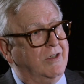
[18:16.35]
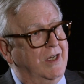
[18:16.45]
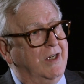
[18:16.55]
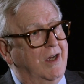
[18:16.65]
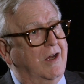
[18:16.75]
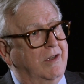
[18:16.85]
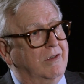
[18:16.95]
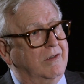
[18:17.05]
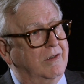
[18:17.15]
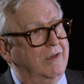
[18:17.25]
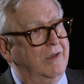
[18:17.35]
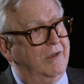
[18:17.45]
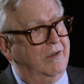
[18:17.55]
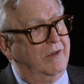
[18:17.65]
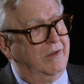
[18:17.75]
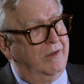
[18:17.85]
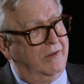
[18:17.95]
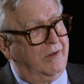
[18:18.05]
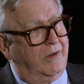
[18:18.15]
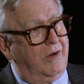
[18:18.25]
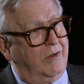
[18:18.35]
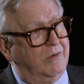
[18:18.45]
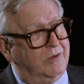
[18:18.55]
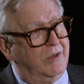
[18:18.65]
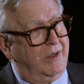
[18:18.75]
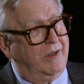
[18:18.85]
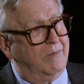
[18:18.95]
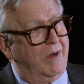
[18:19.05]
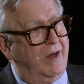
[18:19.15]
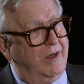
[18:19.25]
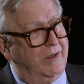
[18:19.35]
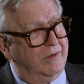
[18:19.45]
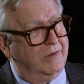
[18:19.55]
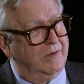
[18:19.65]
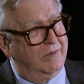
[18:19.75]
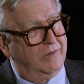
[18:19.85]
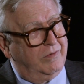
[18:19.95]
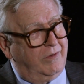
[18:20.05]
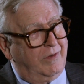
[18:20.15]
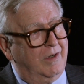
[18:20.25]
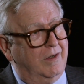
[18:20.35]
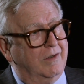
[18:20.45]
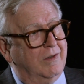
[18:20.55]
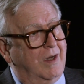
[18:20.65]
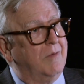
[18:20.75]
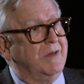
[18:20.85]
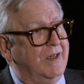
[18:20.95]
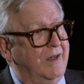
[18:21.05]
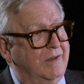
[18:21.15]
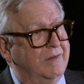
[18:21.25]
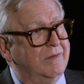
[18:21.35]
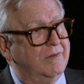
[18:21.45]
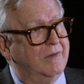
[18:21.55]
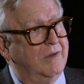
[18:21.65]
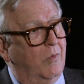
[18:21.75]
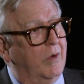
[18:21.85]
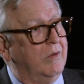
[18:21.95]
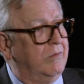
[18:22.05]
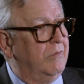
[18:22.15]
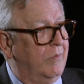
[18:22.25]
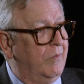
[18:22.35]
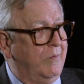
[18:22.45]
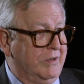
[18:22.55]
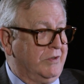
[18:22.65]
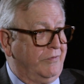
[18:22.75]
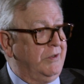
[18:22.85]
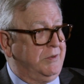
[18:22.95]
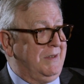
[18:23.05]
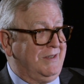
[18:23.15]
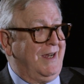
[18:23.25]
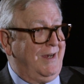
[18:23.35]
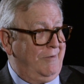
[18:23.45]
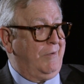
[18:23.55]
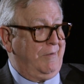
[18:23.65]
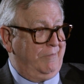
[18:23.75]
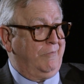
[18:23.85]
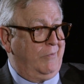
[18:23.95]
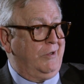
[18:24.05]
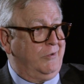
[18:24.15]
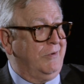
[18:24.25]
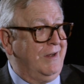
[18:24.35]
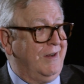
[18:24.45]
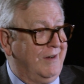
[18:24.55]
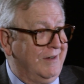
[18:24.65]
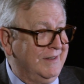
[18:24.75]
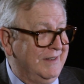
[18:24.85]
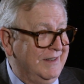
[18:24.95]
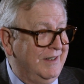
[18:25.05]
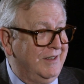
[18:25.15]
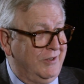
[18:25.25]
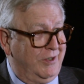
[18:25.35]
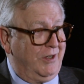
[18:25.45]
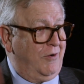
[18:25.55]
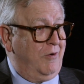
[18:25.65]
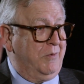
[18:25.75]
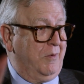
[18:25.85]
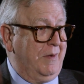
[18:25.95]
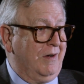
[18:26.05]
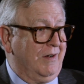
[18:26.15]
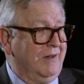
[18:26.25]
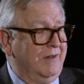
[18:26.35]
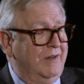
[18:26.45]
take on the narco trade in my favela, I'll be dead. What, Mr. Free Speech guy, what do you do then, huh? You're going to go home to America.